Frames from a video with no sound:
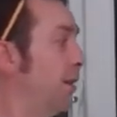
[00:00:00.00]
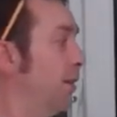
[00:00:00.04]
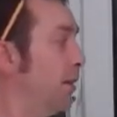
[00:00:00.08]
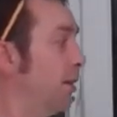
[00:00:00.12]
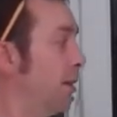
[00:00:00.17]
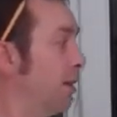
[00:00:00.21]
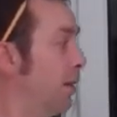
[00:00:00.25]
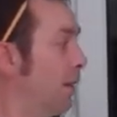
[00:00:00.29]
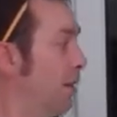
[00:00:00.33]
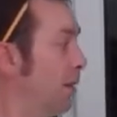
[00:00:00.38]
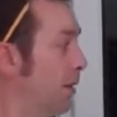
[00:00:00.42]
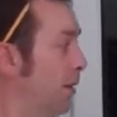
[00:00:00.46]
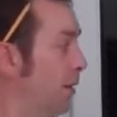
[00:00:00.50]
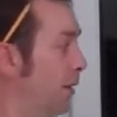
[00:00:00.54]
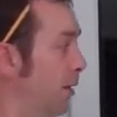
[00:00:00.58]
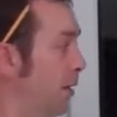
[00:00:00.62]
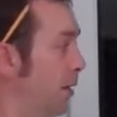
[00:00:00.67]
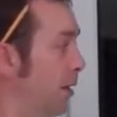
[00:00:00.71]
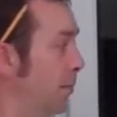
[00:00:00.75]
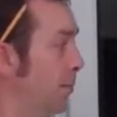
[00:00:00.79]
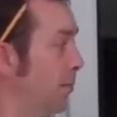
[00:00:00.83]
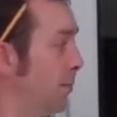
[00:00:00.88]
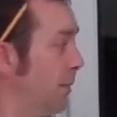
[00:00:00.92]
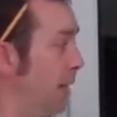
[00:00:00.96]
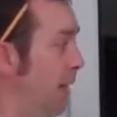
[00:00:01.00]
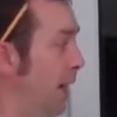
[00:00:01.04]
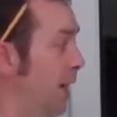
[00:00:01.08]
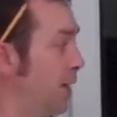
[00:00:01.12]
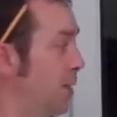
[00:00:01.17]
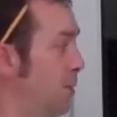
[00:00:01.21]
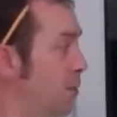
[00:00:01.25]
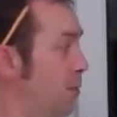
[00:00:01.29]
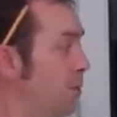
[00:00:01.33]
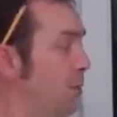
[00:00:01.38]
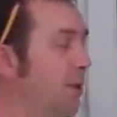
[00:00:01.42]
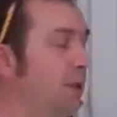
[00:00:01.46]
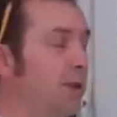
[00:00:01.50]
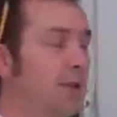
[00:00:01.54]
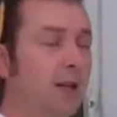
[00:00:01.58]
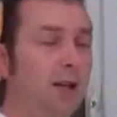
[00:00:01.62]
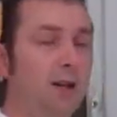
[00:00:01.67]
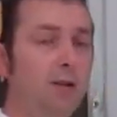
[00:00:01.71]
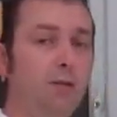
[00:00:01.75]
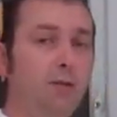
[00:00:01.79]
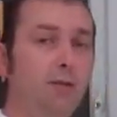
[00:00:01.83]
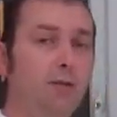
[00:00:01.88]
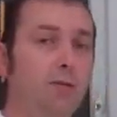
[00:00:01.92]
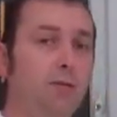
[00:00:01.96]
the, the actual
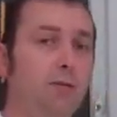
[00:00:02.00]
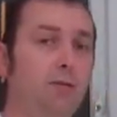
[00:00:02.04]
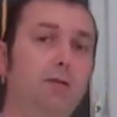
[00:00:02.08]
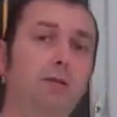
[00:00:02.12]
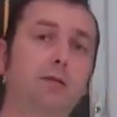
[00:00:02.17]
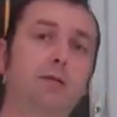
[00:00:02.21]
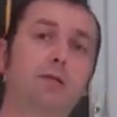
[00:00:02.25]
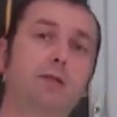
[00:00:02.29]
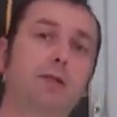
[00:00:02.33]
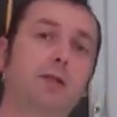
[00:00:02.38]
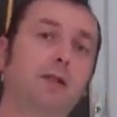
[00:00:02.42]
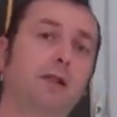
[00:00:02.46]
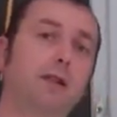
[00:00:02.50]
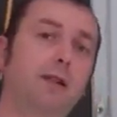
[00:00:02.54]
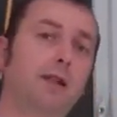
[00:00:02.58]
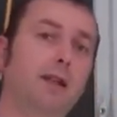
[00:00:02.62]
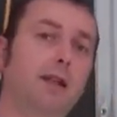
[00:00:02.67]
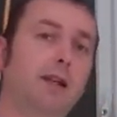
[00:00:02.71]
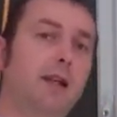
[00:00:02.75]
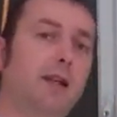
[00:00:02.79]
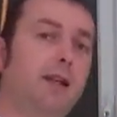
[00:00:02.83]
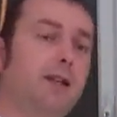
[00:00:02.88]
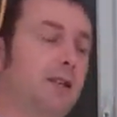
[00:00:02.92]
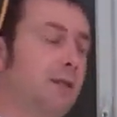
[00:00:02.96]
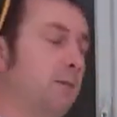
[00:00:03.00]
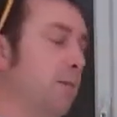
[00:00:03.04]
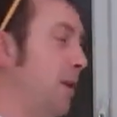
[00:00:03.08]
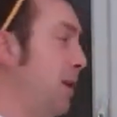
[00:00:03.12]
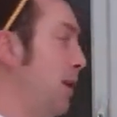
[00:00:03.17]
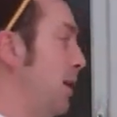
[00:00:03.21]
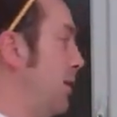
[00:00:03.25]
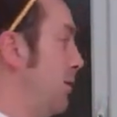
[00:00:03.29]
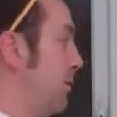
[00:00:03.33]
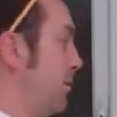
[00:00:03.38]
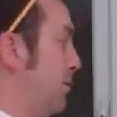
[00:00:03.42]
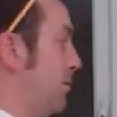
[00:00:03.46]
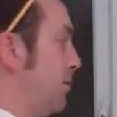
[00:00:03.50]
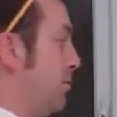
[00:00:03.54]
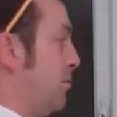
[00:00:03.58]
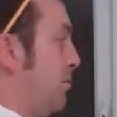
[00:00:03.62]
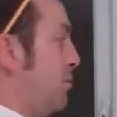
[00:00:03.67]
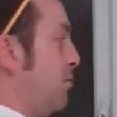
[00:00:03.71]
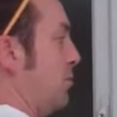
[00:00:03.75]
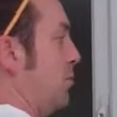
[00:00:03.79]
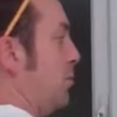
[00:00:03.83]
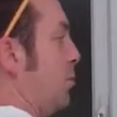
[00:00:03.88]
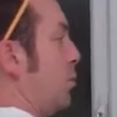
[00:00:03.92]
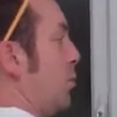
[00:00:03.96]
material is about
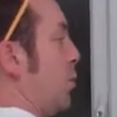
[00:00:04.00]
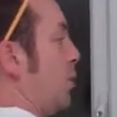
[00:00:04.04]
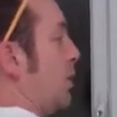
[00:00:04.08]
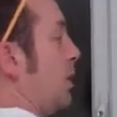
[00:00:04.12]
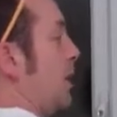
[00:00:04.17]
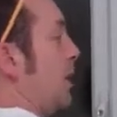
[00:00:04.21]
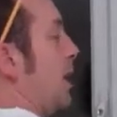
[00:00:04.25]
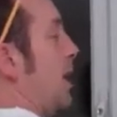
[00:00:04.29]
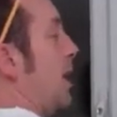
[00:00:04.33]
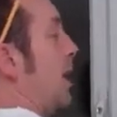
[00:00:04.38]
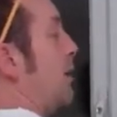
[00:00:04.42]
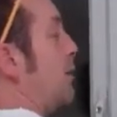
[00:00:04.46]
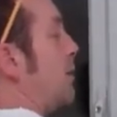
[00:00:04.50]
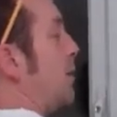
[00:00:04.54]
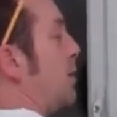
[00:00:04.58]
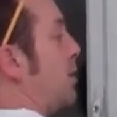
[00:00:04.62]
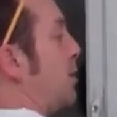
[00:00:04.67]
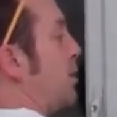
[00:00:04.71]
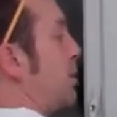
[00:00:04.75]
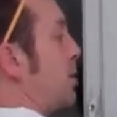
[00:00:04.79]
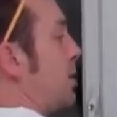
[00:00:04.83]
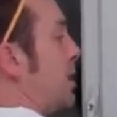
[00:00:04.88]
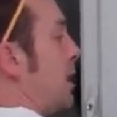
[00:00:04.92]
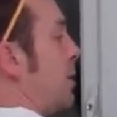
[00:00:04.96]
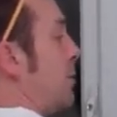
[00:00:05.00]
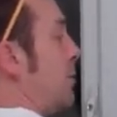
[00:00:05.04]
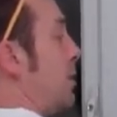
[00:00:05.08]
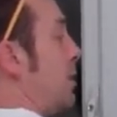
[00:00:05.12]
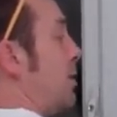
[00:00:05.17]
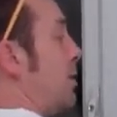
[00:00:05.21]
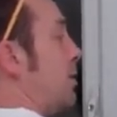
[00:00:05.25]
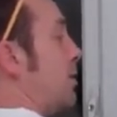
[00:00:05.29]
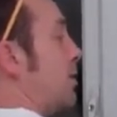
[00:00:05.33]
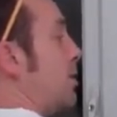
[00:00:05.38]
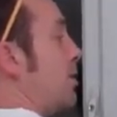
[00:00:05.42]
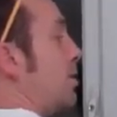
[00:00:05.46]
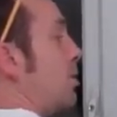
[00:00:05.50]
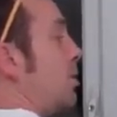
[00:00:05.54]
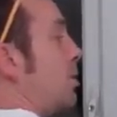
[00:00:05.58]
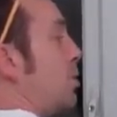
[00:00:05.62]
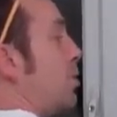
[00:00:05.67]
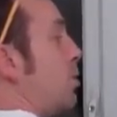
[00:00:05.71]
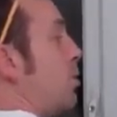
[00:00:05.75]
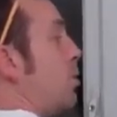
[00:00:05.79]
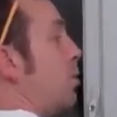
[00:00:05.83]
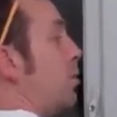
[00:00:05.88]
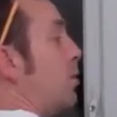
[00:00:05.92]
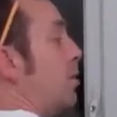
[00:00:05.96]
one and a half to two centimetres
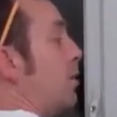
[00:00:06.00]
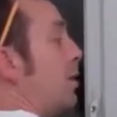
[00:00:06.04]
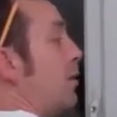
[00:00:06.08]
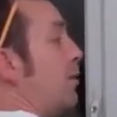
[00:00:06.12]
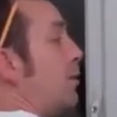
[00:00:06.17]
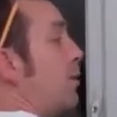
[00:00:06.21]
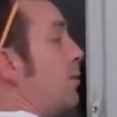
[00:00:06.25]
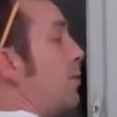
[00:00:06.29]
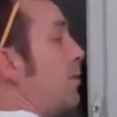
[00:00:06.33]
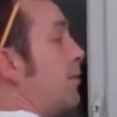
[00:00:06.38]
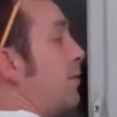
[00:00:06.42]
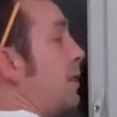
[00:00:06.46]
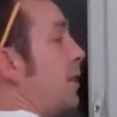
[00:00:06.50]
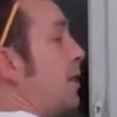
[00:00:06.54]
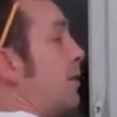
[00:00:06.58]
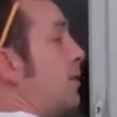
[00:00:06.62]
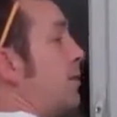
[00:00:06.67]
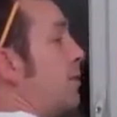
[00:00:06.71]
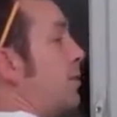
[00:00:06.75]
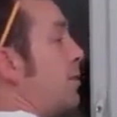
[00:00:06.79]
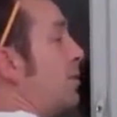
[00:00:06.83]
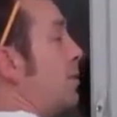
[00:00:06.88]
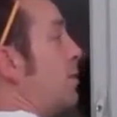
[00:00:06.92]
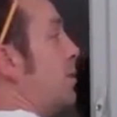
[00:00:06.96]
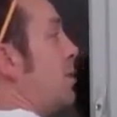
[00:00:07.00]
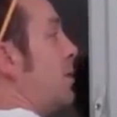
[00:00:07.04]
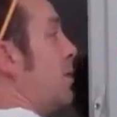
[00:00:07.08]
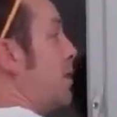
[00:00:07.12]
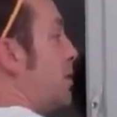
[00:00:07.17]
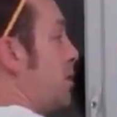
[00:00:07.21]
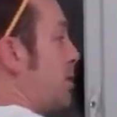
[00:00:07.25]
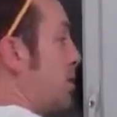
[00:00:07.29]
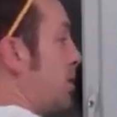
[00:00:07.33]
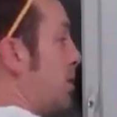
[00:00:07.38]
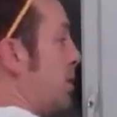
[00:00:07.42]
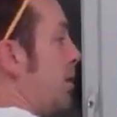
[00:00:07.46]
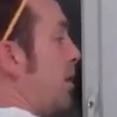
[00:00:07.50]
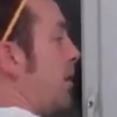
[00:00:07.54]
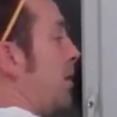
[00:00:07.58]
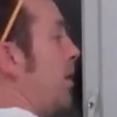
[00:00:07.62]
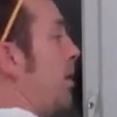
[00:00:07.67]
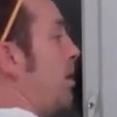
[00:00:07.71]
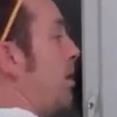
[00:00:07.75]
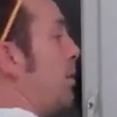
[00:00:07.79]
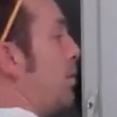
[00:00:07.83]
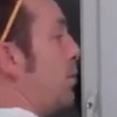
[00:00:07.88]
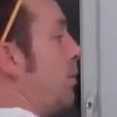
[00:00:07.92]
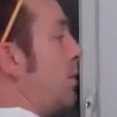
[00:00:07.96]
short of the reveals, so the
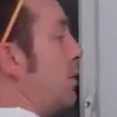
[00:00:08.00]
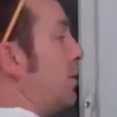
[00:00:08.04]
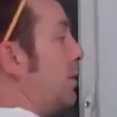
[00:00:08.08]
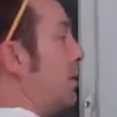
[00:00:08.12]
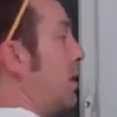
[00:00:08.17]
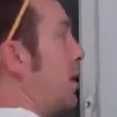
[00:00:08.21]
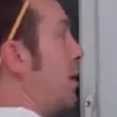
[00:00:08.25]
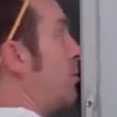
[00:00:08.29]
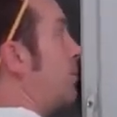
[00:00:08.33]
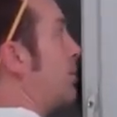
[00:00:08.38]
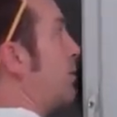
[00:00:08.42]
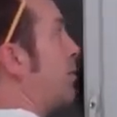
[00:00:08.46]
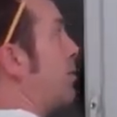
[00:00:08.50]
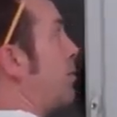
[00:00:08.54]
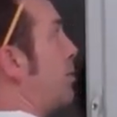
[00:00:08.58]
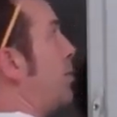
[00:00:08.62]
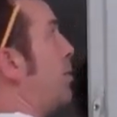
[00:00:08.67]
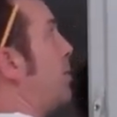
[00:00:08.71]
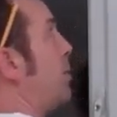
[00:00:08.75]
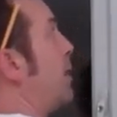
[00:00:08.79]
light will come through